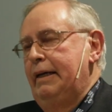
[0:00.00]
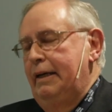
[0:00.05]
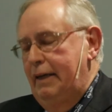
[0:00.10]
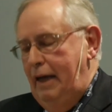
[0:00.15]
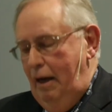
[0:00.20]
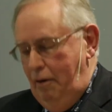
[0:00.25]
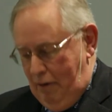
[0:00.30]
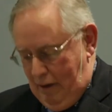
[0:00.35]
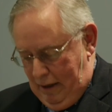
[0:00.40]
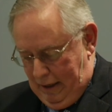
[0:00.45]

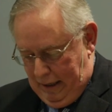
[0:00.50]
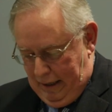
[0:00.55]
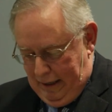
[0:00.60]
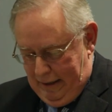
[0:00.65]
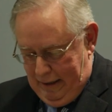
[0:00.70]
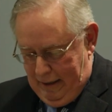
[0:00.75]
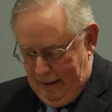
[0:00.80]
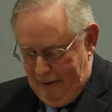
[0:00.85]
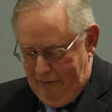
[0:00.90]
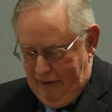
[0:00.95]
Now,
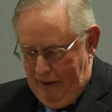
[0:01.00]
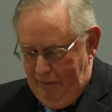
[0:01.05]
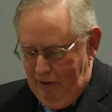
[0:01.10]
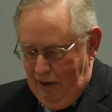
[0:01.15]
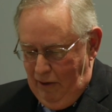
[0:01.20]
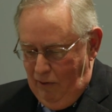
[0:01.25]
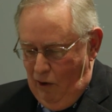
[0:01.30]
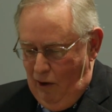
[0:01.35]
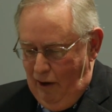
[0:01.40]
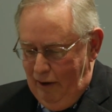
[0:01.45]
I've given
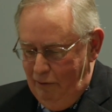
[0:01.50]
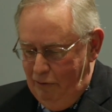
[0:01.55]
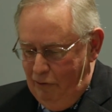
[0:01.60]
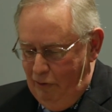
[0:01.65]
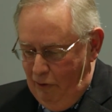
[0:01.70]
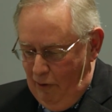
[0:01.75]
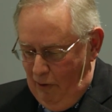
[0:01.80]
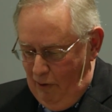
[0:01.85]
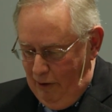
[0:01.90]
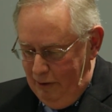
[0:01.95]
a lot of
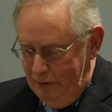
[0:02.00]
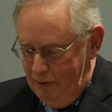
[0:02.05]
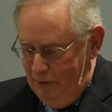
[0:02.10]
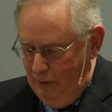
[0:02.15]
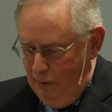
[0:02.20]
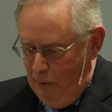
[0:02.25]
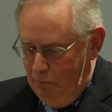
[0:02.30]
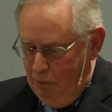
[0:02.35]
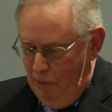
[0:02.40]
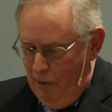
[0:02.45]
thought
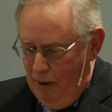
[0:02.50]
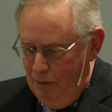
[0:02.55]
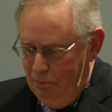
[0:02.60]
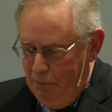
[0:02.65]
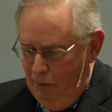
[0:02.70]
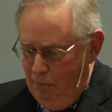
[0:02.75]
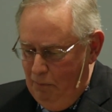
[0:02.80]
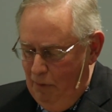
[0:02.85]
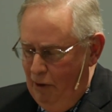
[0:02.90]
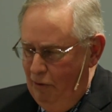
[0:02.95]
to the
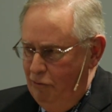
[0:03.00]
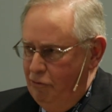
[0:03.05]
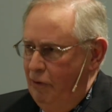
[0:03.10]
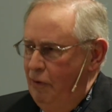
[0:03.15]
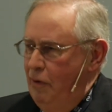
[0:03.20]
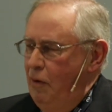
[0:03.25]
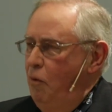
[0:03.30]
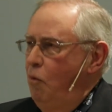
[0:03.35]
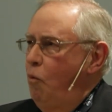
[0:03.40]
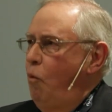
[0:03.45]
problem of
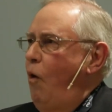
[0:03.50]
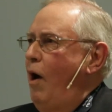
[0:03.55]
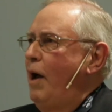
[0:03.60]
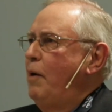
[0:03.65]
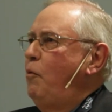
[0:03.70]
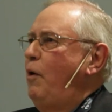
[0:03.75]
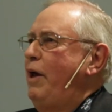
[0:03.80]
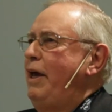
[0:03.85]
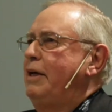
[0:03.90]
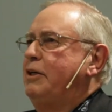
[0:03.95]
why
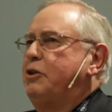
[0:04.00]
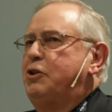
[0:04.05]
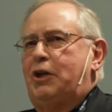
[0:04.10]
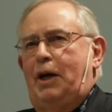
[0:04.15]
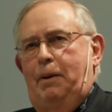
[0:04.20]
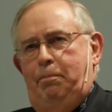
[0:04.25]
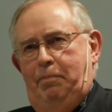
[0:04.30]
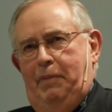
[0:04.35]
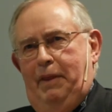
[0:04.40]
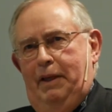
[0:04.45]
we
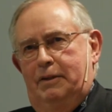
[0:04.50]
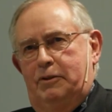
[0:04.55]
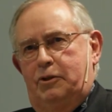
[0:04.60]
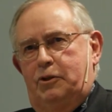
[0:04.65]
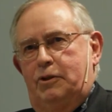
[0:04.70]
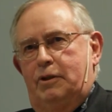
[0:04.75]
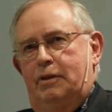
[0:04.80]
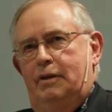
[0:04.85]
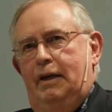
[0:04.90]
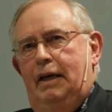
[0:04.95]
accept
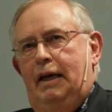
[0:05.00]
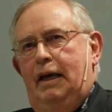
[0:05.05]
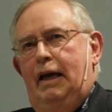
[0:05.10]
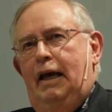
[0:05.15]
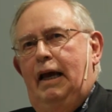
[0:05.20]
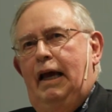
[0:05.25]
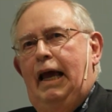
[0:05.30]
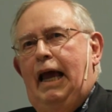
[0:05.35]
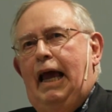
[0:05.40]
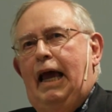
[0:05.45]
this
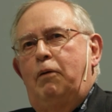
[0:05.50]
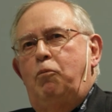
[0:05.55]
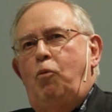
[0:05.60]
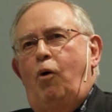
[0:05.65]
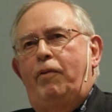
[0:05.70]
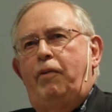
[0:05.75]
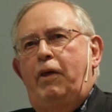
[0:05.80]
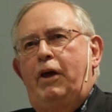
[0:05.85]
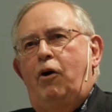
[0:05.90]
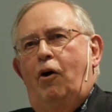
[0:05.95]
and
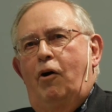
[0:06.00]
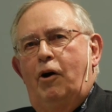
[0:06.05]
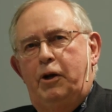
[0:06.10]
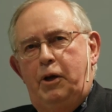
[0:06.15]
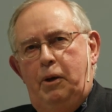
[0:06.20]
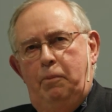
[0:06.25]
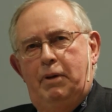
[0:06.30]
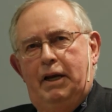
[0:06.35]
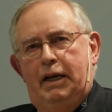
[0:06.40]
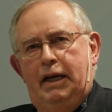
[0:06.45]
what the
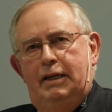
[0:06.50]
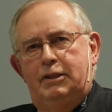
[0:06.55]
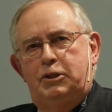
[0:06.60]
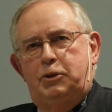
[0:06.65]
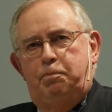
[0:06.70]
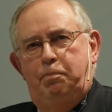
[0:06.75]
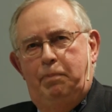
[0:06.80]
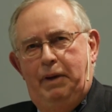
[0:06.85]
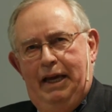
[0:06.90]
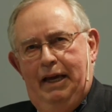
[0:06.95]
argument has
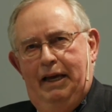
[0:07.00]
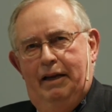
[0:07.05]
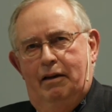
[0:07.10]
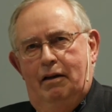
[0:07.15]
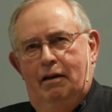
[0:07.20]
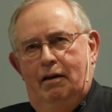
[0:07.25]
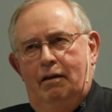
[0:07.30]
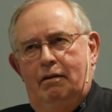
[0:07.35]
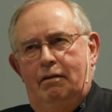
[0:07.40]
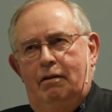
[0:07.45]

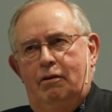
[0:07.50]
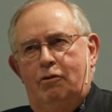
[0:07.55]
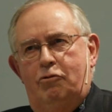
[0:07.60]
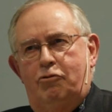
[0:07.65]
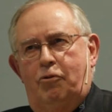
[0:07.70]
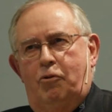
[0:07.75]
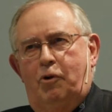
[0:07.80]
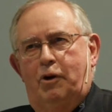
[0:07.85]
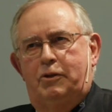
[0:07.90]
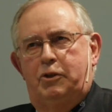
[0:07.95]
been
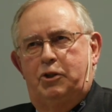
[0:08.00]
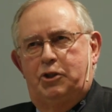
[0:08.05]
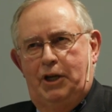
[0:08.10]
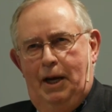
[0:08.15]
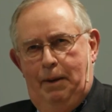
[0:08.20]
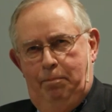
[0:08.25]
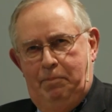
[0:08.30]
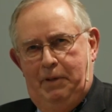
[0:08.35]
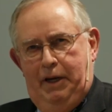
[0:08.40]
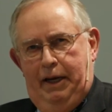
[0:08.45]
for
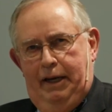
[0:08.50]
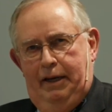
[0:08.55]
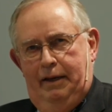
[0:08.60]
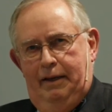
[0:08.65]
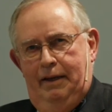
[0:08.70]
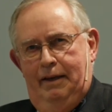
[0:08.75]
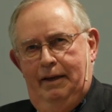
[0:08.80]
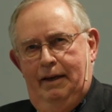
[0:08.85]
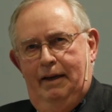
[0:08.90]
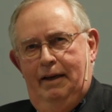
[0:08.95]
accepting
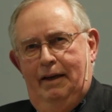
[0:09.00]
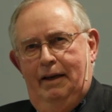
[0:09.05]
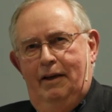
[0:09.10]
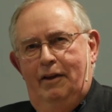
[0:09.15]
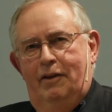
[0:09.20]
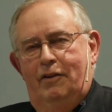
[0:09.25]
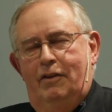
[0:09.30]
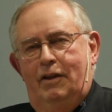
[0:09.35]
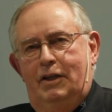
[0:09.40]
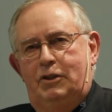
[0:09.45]

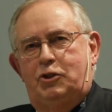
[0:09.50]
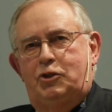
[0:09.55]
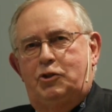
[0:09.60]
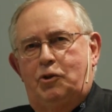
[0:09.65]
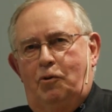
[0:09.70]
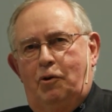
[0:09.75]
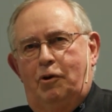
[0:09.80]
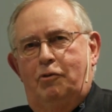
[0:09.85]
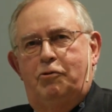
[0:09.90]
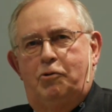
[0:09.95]
this
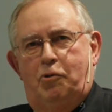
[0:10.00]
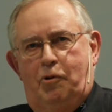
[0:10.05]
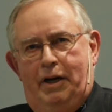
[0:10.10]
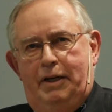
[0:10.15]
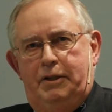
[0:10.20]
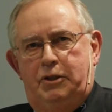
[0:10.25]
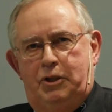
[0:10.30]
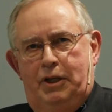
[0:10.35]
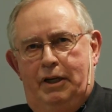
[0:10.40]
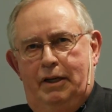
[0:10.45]
sort of
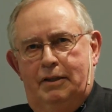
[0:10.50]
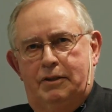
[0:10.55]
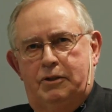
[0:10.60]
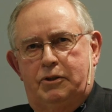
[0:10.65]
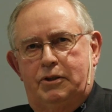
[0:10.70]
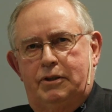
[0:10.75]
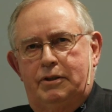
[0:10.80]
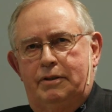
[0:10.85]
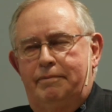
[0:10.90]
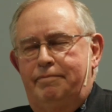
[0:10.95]

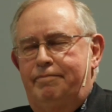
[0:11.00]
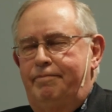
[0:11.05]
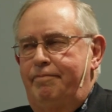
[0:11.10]
craziness.